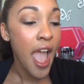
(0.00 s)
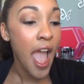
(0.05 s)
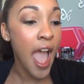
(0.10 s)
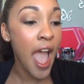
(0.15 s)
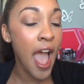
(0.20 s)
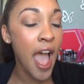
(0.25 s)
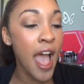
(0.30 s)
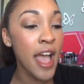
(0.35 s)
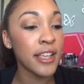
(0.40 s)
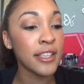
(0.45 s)

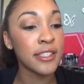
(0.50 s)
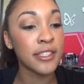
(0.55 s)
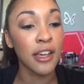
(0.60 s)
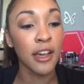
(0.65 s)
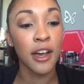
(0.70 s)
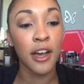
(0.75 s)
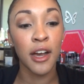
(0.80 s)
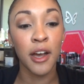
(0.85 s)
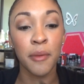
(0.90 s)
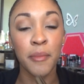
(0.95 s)
And
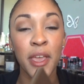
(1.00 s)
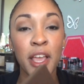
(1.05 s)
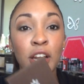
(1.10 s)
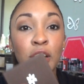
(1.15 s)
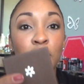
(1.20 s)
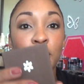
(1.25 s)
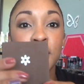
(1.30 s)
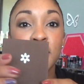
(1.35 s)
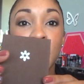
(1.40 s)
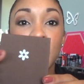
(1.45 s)
it
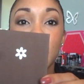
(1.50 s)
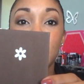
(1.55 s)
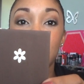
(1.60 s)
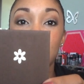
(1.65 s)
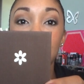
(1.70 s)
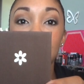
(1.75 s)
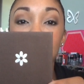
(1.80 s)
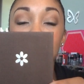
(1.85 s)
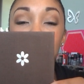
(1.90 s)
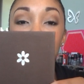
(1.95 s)
looks like
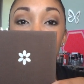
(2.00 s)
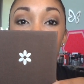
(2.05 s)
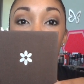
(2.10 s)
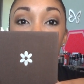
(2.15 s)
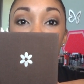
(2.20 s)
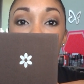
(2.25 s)
this.